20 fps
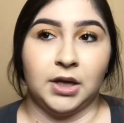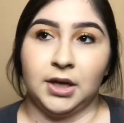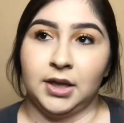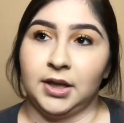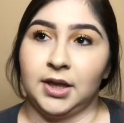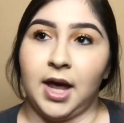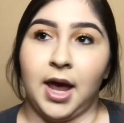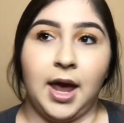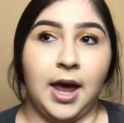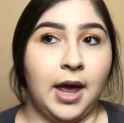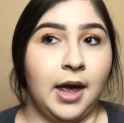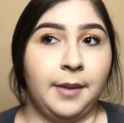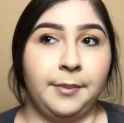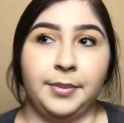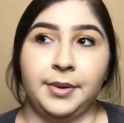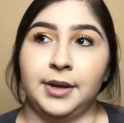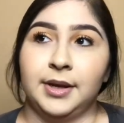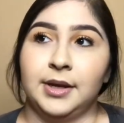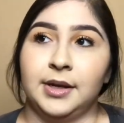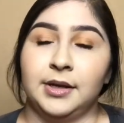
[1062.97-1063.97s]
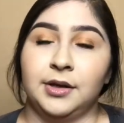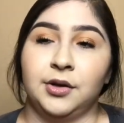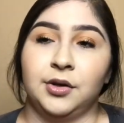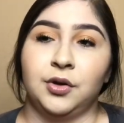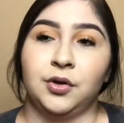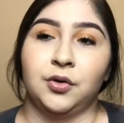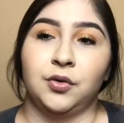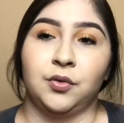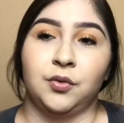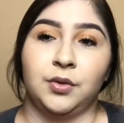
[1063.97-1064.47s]
that happened, you
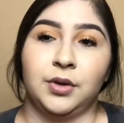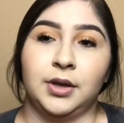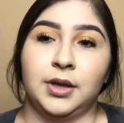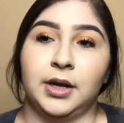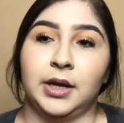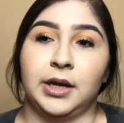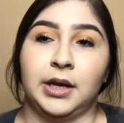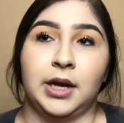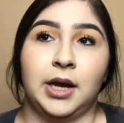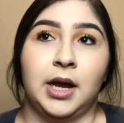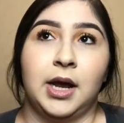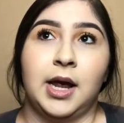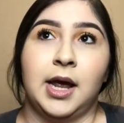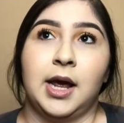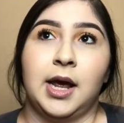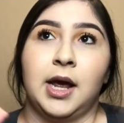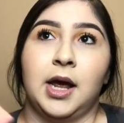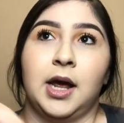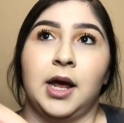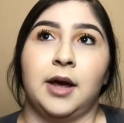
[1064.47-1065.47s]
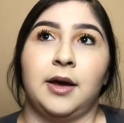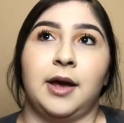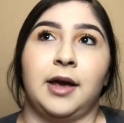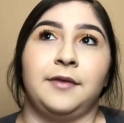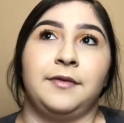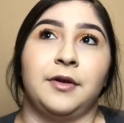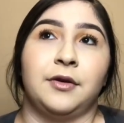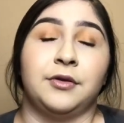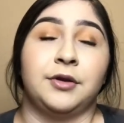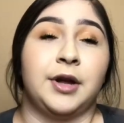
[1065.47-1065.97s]
know, and then I
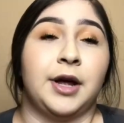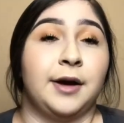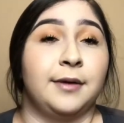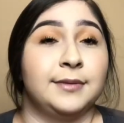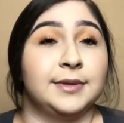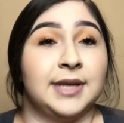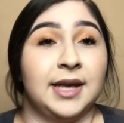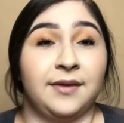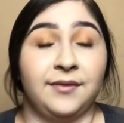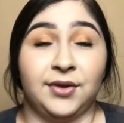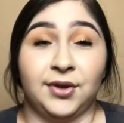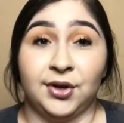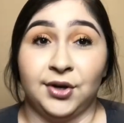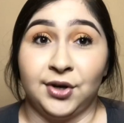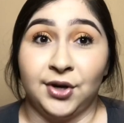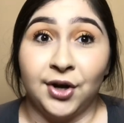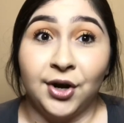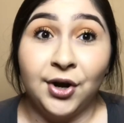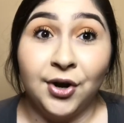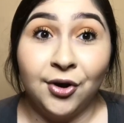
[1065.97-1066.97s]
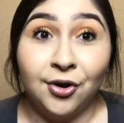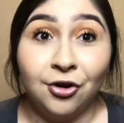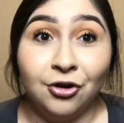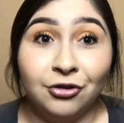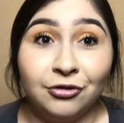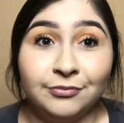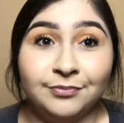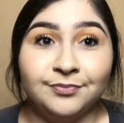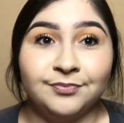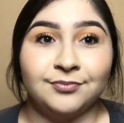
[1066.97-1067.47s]
found out I was having a
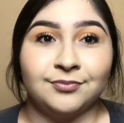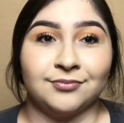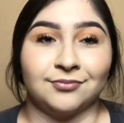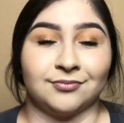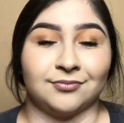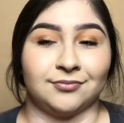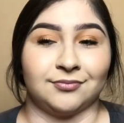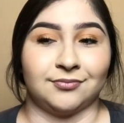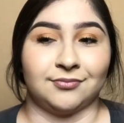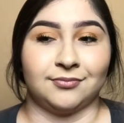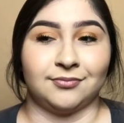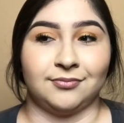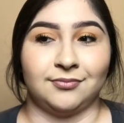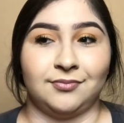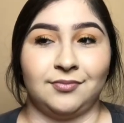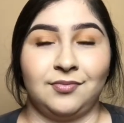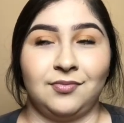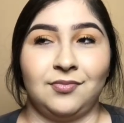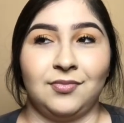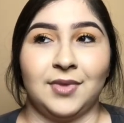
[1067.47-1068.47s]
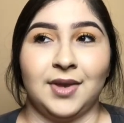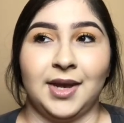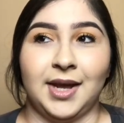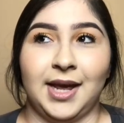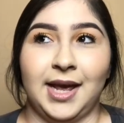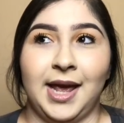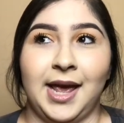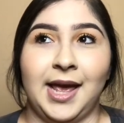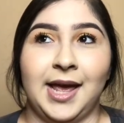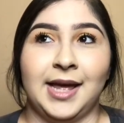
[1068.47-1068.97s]
girl.
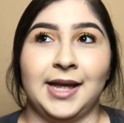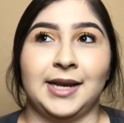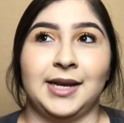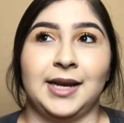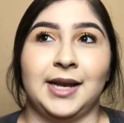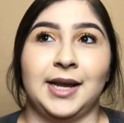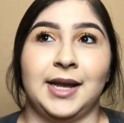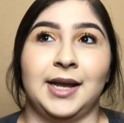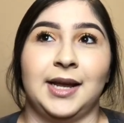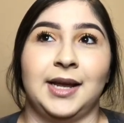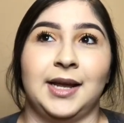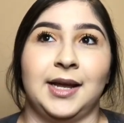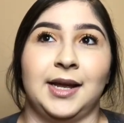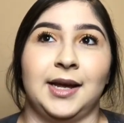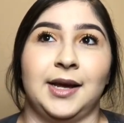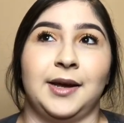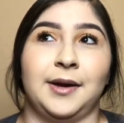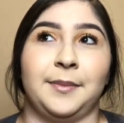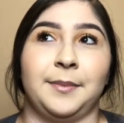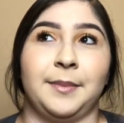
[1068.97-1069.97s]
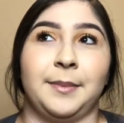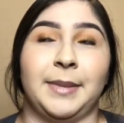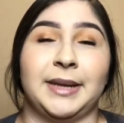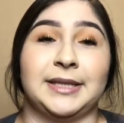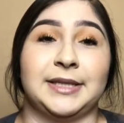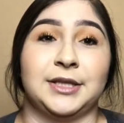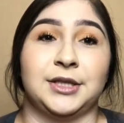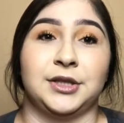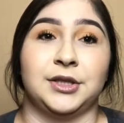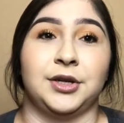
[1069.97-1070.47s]
And my
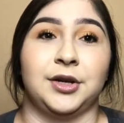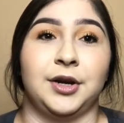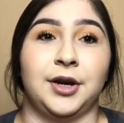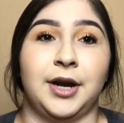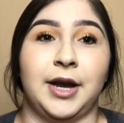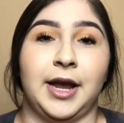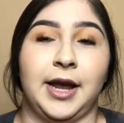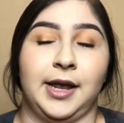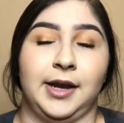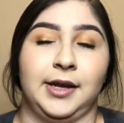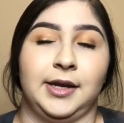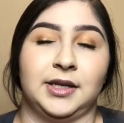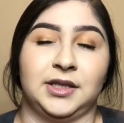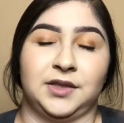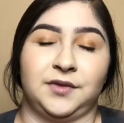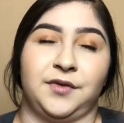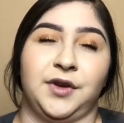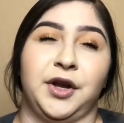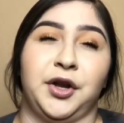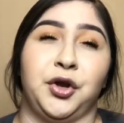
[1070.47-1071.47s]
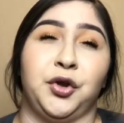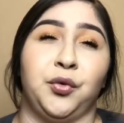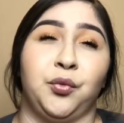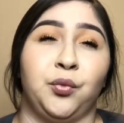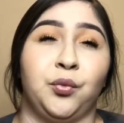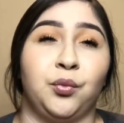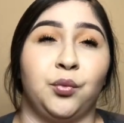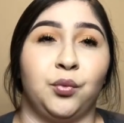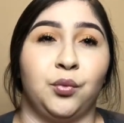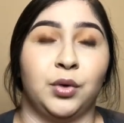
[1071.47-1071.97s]
sister and his friend knew
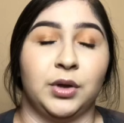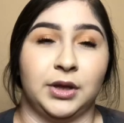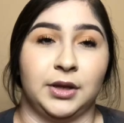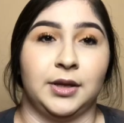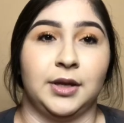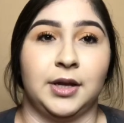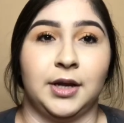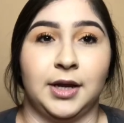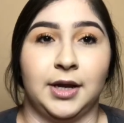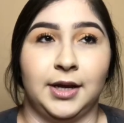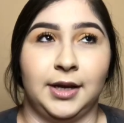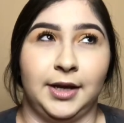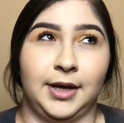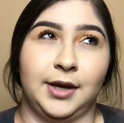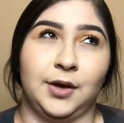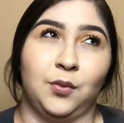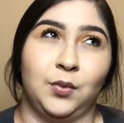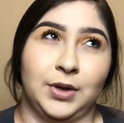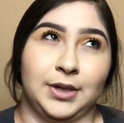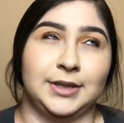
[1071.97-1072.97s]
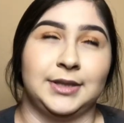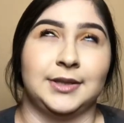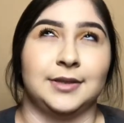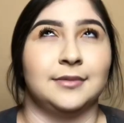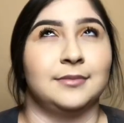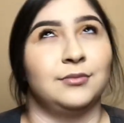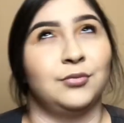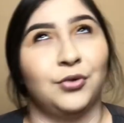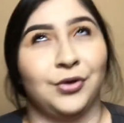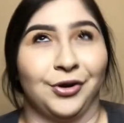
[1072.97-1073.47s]
what Aaliyah was,
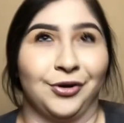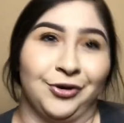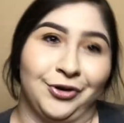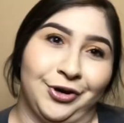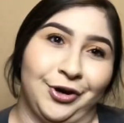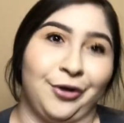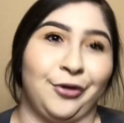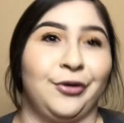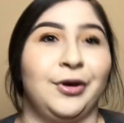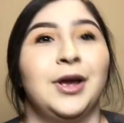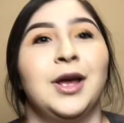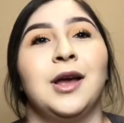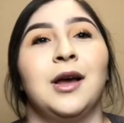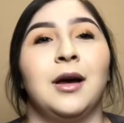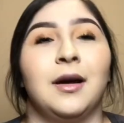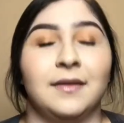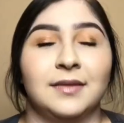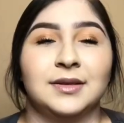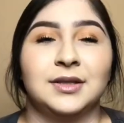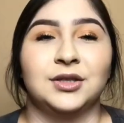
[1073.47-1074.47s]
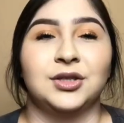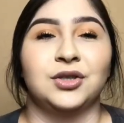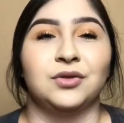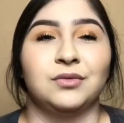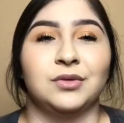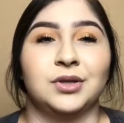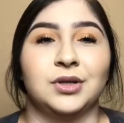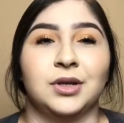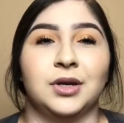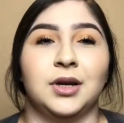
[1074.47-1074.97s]
boy or girl, or that she
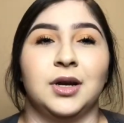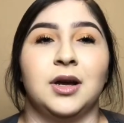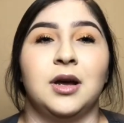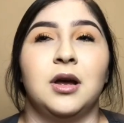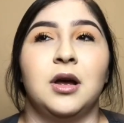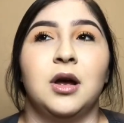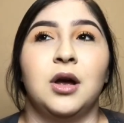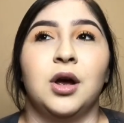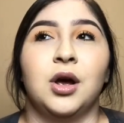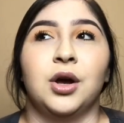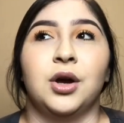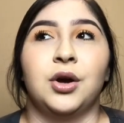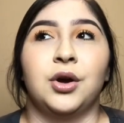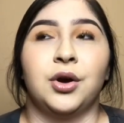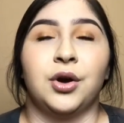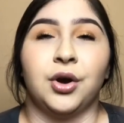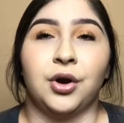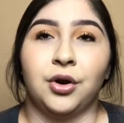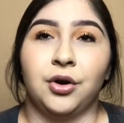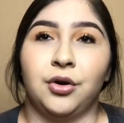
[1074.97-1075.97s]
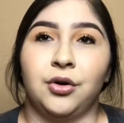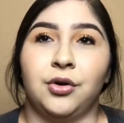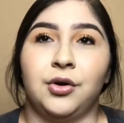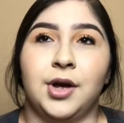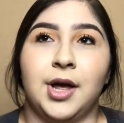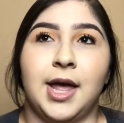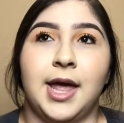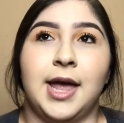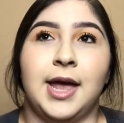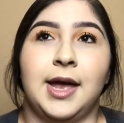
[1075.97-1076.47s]
was a girl.
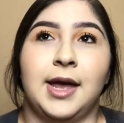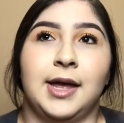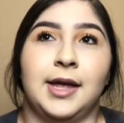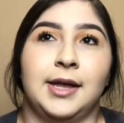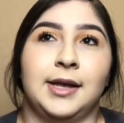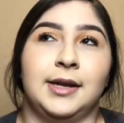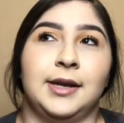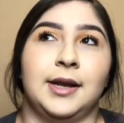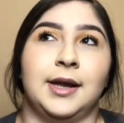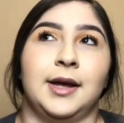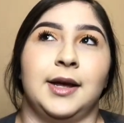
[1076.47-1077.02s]
And